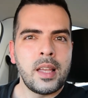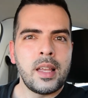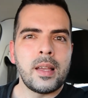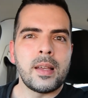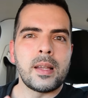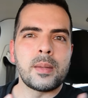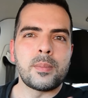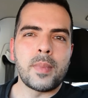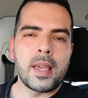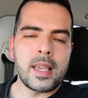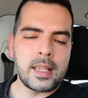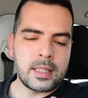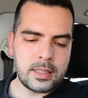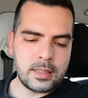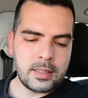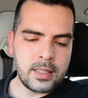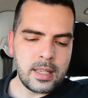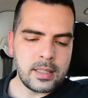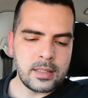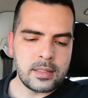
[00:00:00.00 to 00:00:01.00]
it makes
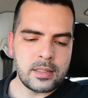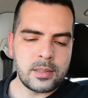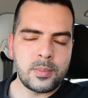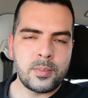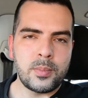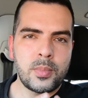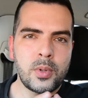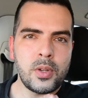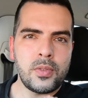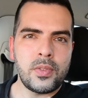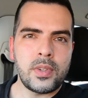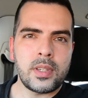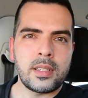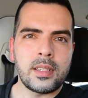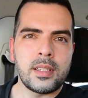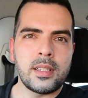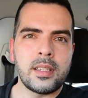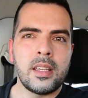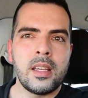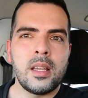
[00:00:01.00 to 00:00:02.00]
sense
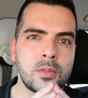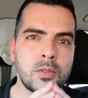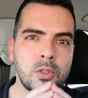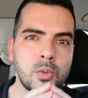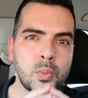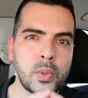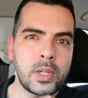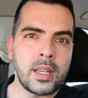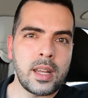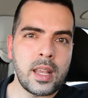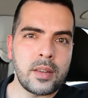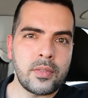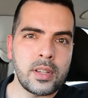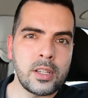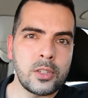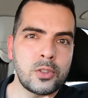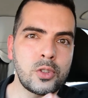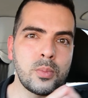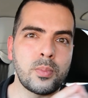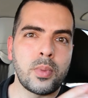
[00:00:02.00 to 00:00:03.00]
perfectly because we can add
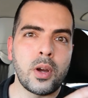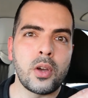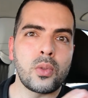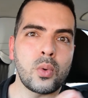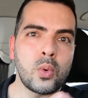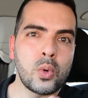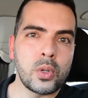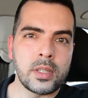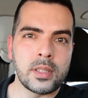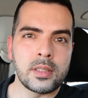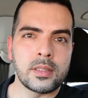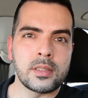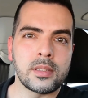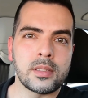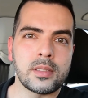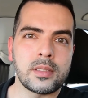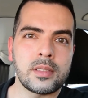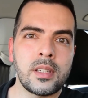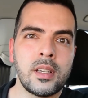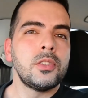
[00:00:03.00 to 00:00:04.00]
value to both
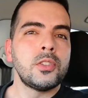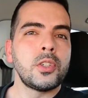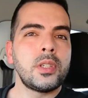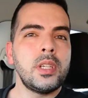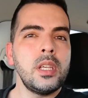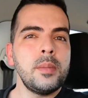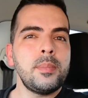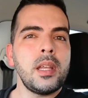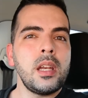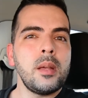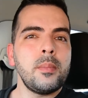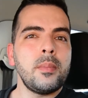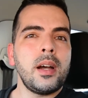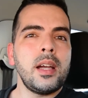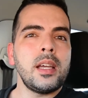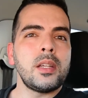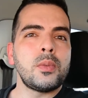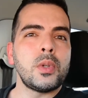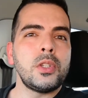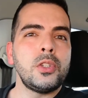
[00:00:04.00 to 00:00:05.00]
audiences. So keep that in
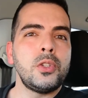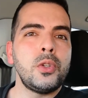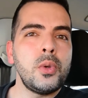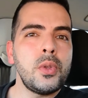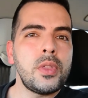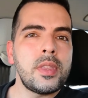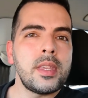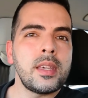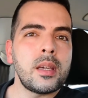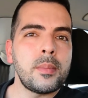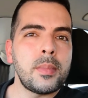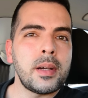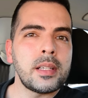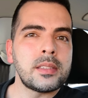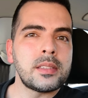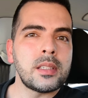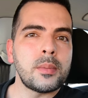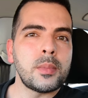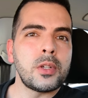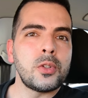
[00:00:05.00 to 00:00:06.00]
mind when you think about
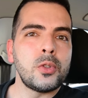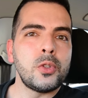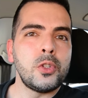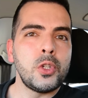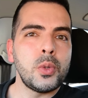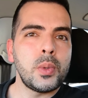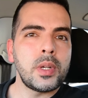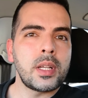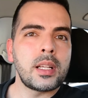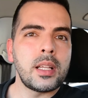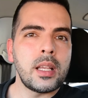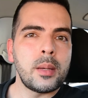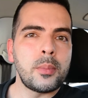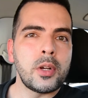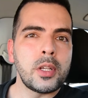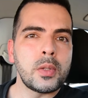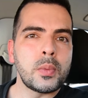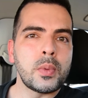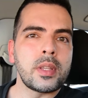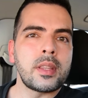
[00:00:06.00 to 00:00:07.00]
someone who you want to
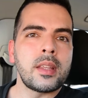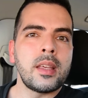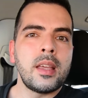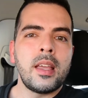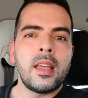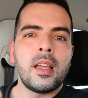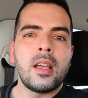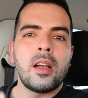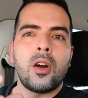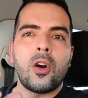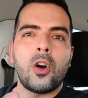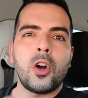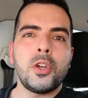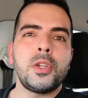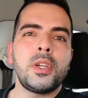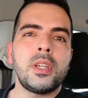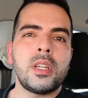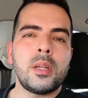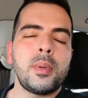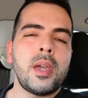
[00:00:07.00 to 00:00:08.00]
collaborate with. Are you
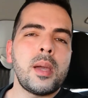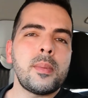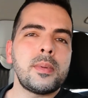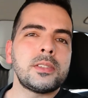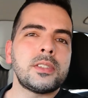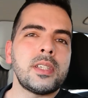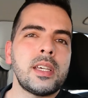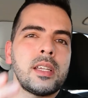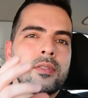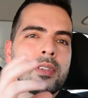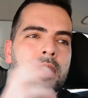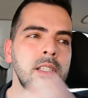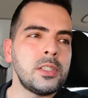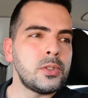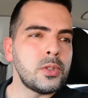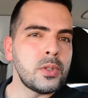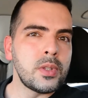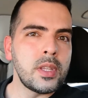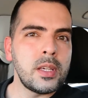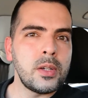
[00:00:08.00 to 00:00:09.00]
going to be able to add value
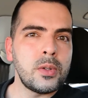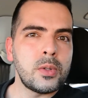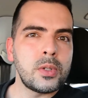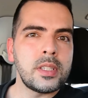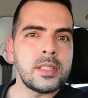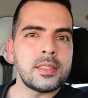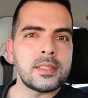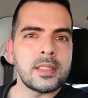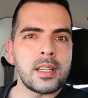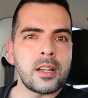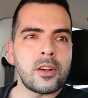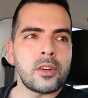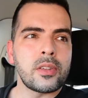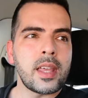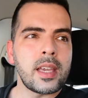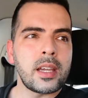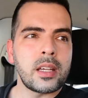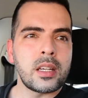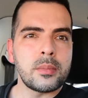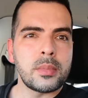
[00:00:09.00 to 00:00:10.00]
to their audience, and are
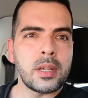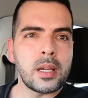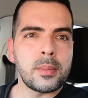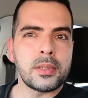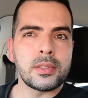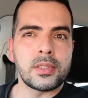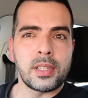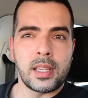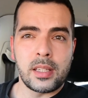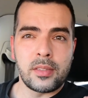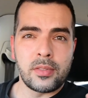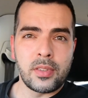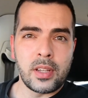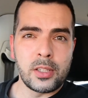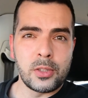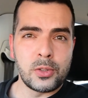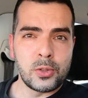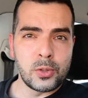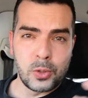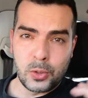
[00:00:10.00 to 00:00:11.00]
they going to be able to add
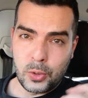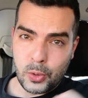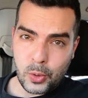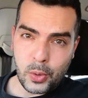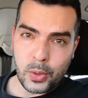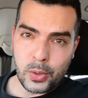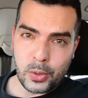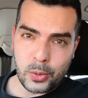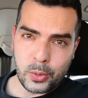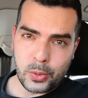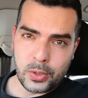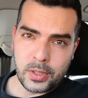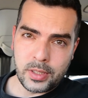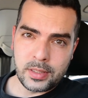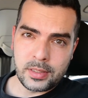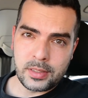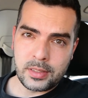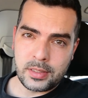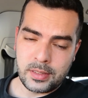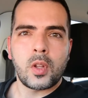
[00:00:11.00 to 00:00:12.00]
value to your
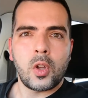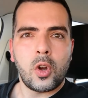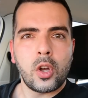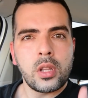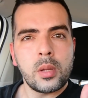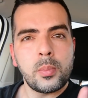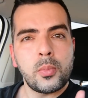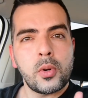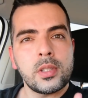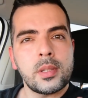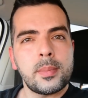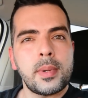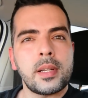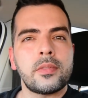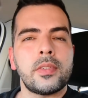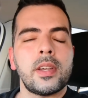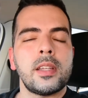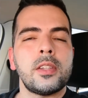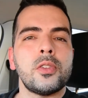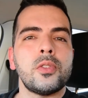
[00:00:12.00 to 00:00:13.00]
audience? On the point about
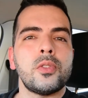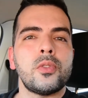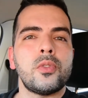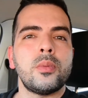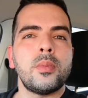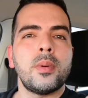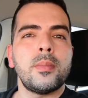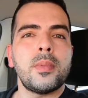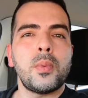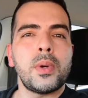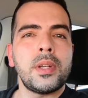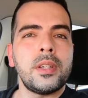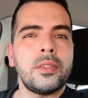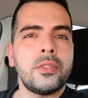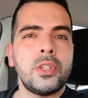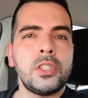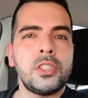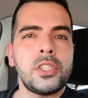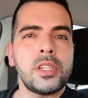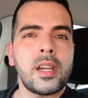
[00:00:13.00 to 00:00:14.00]
value, remember when
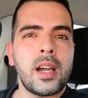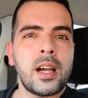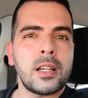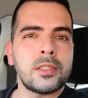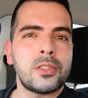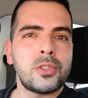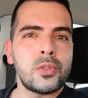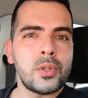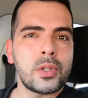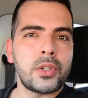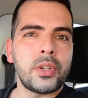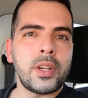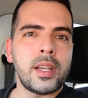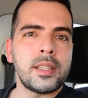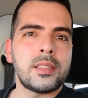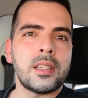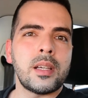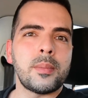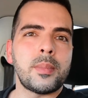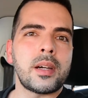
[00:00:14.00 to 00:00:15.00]
reaching out to a
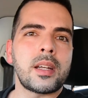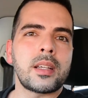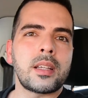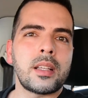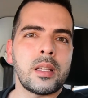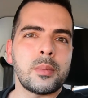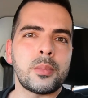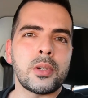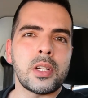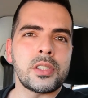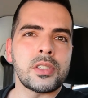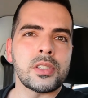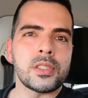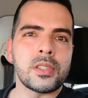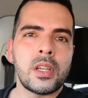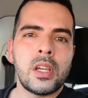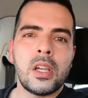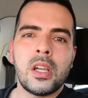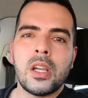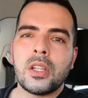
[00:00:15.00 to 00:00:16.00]
creator about a collaboration,
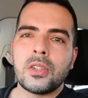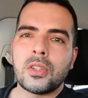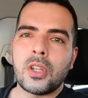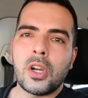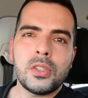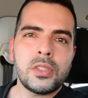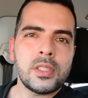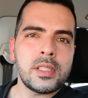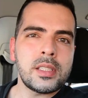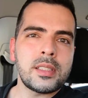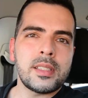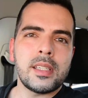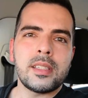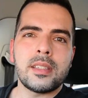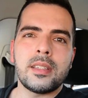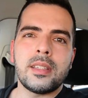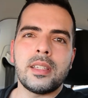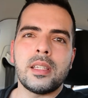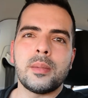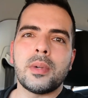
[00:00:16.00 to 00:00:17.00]
don't just send
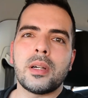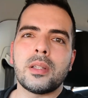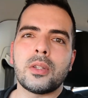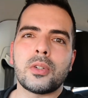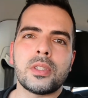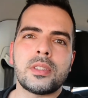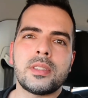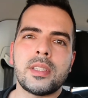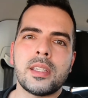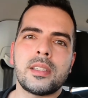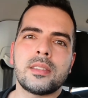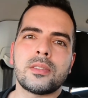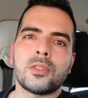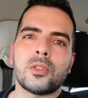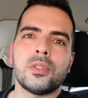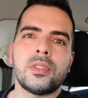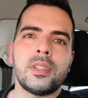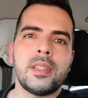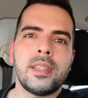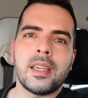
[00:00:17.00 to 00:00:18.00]
an email or a text or
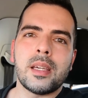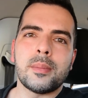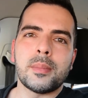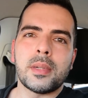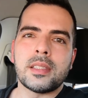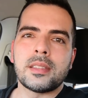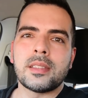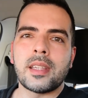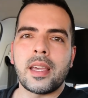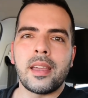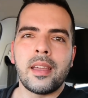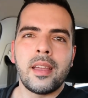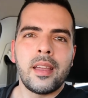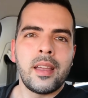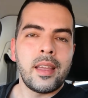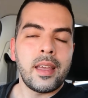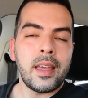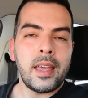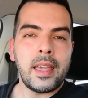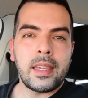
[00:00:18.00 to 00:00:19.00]
a DM and say,
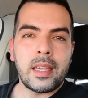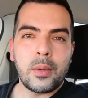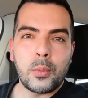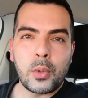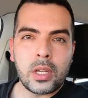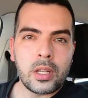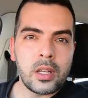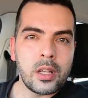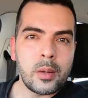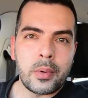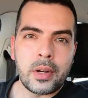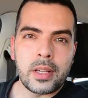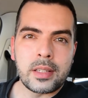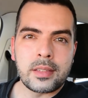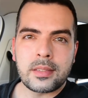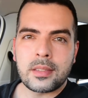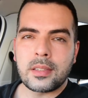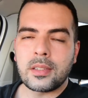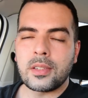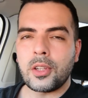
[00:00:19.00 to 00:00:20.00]
hey, can we
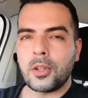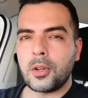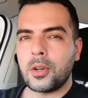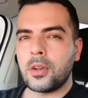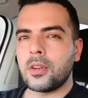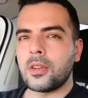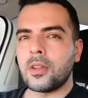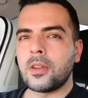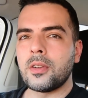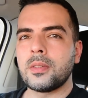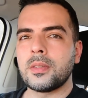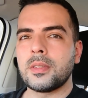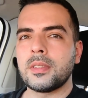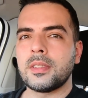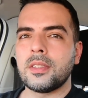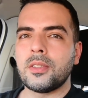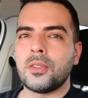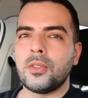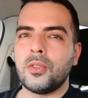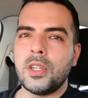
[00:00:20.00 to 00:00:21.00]
collaborate? No.
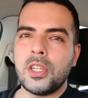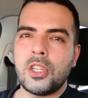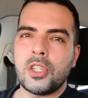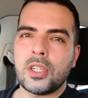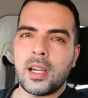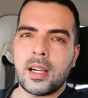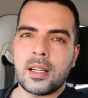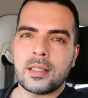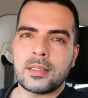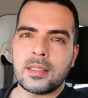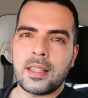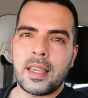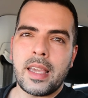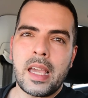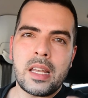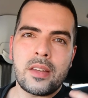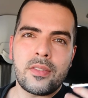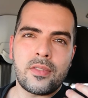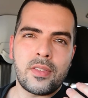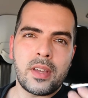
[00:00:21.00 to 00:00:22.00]
Reach out,
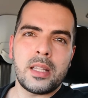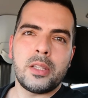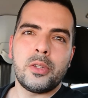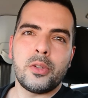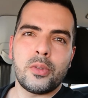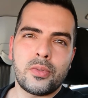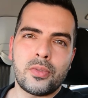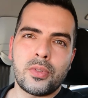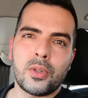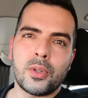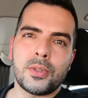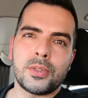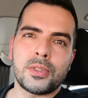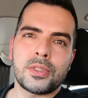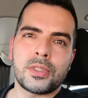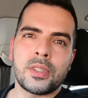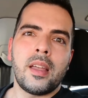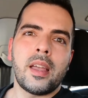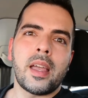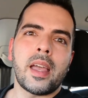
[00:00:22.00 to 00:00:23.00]
add value
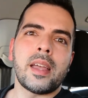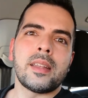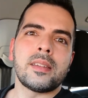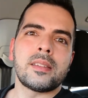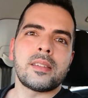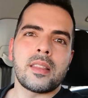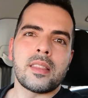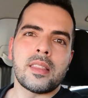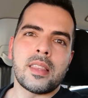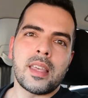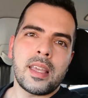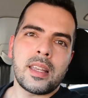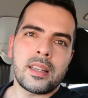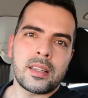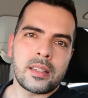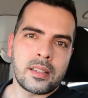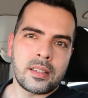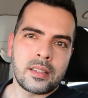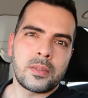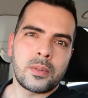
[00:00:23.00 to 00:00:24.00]
first, and
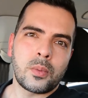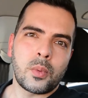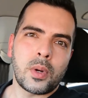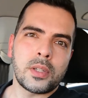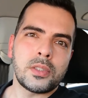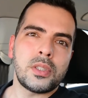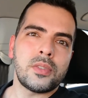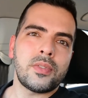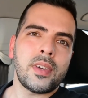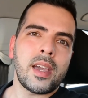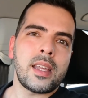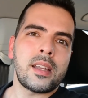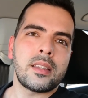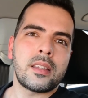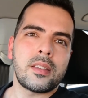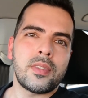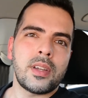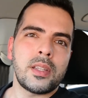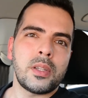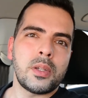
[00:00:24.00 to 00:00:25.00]
then once you've added
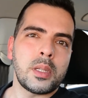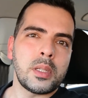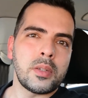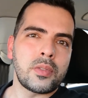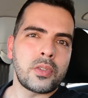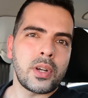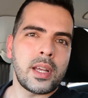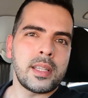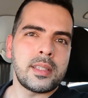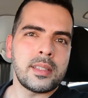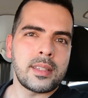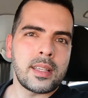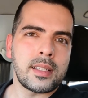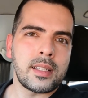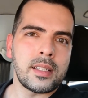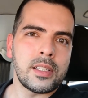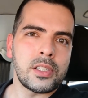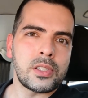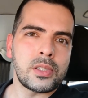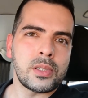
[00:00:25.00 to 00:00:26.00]
the value and you've created that
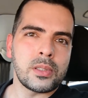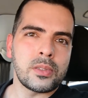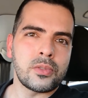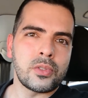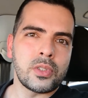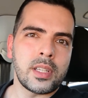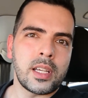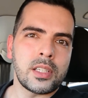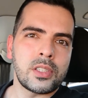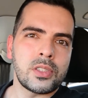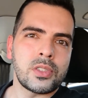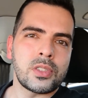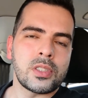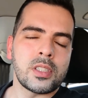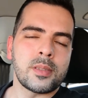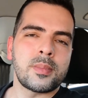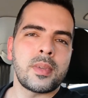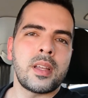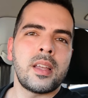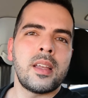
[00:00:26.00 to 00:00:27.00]
initial relationship,